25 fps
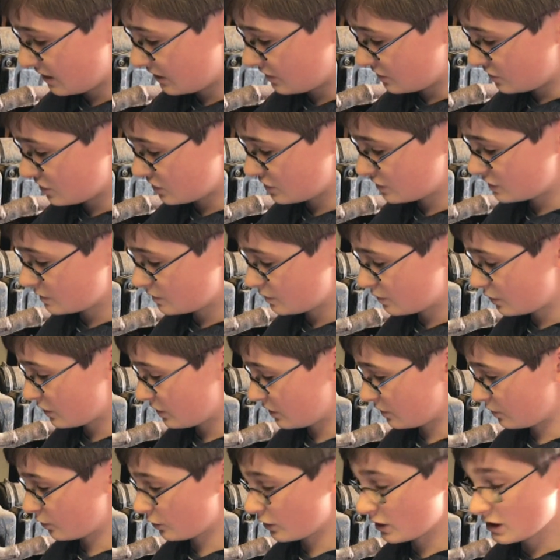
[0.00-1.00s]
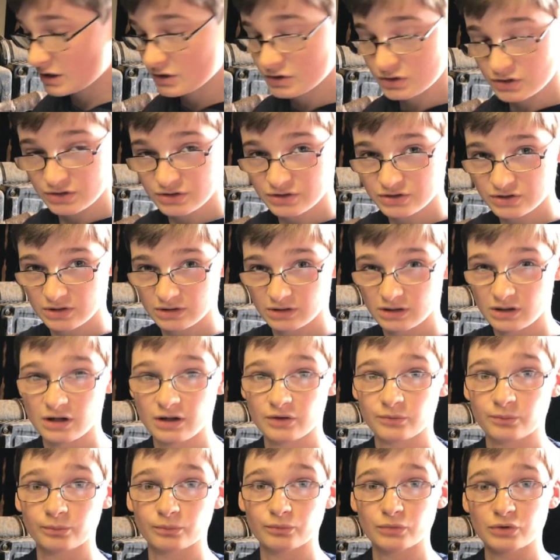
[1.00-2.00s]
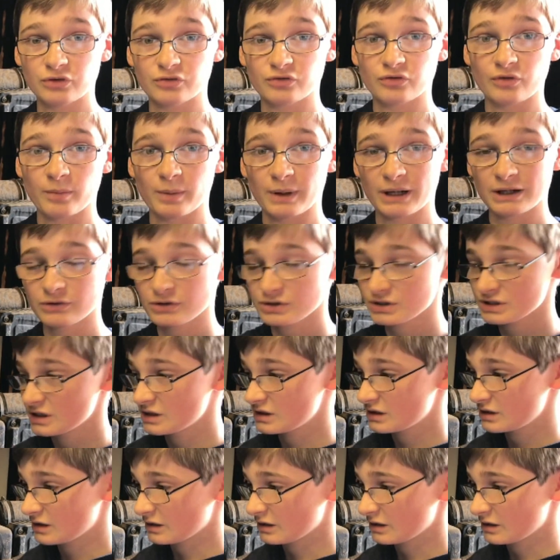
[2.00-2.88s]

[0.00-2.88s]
then just put the brakes on so it can't move about,